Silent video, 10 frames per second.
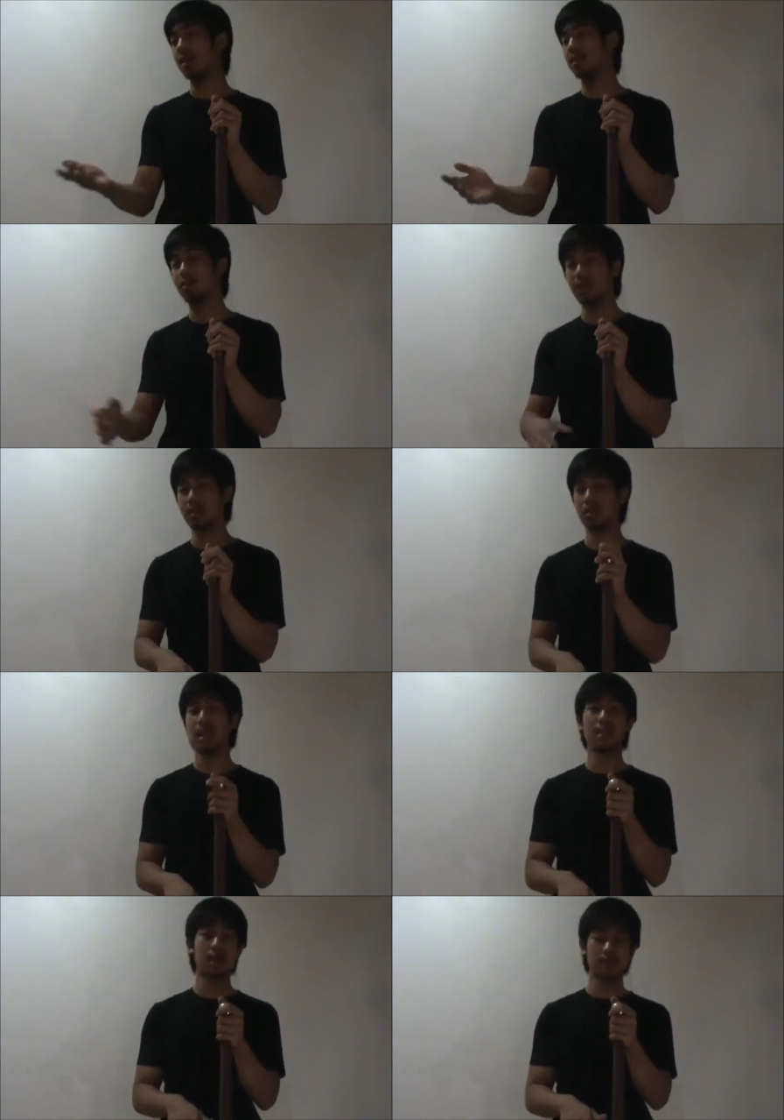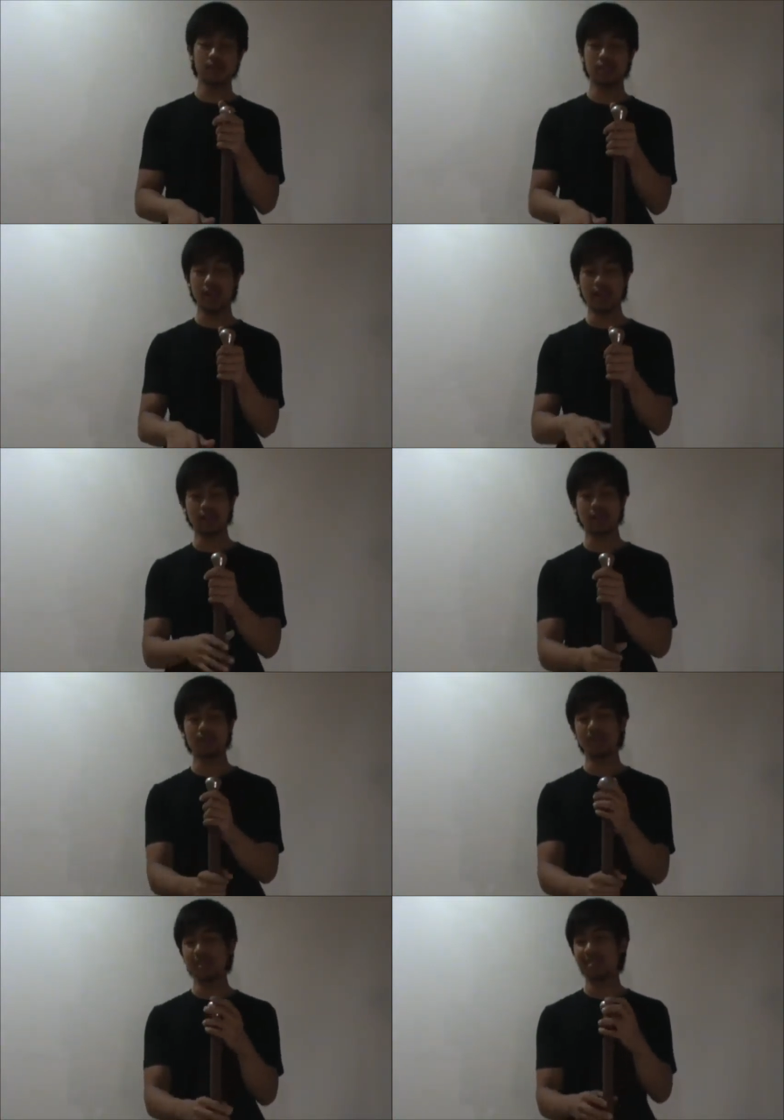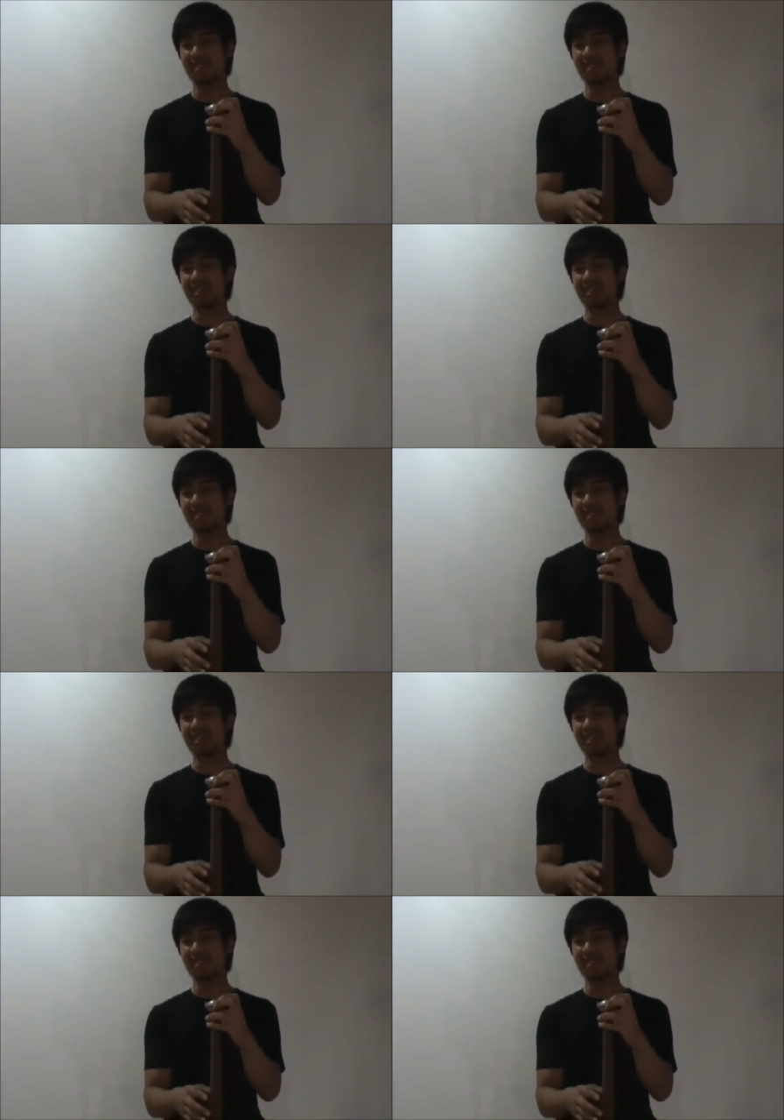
other Federschwert I'd love to try as well, but